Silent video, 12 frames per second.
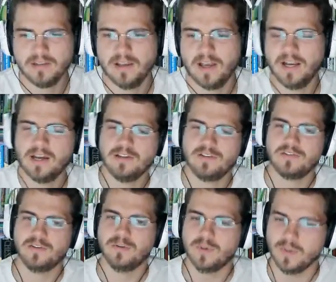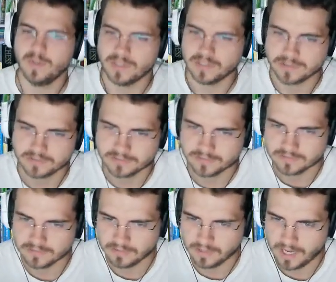I gotta slow-mo this.
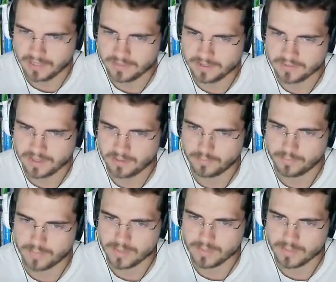I think that might